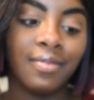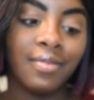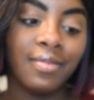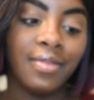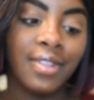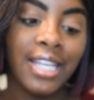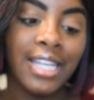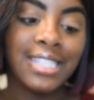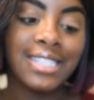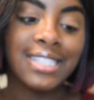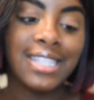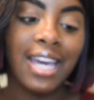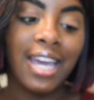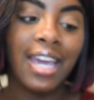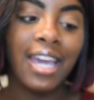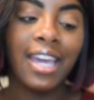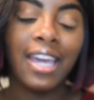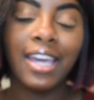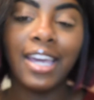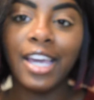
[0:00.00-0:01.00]
This
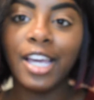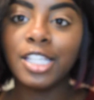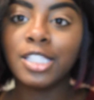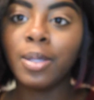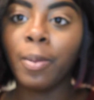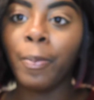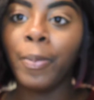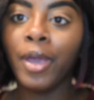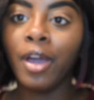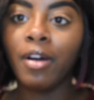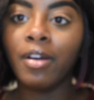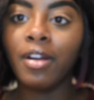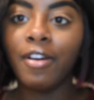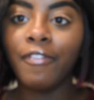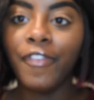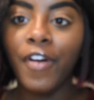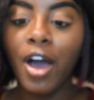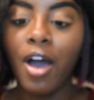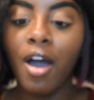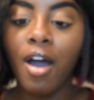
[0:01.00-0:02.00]
thing is
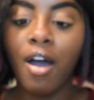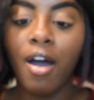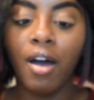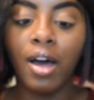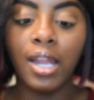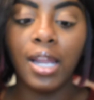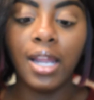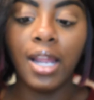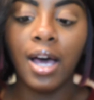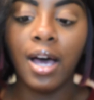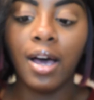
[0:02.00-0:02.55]
beautiful.